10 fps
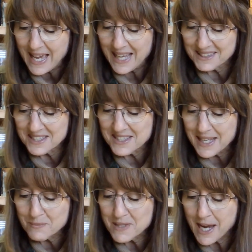At the
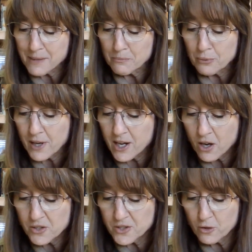same time, pray
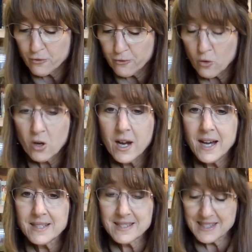also for
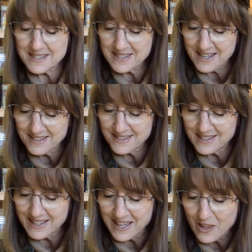us, he
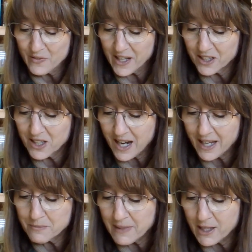says, that
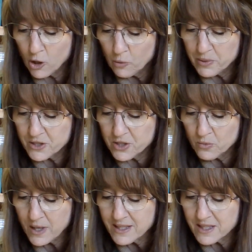God may open
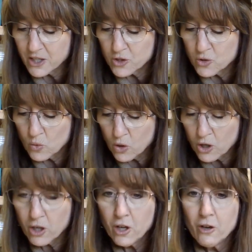to us a
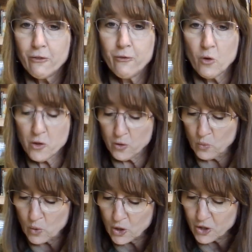door for the
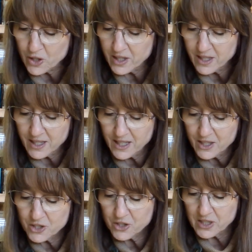word
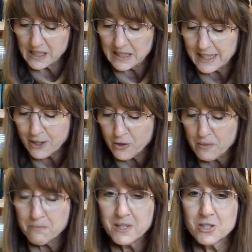to declare
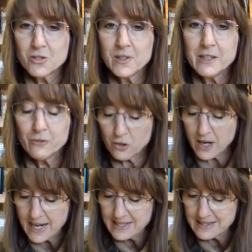the mystery of
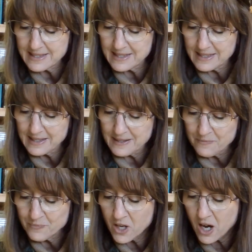Christ,
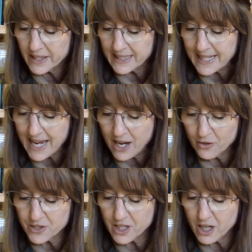on
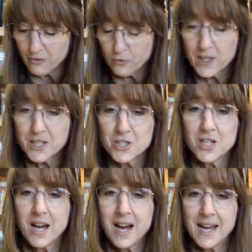account of
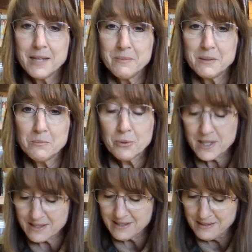which I am in
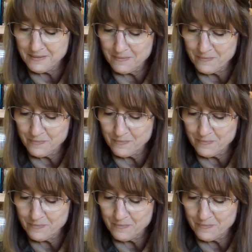prison,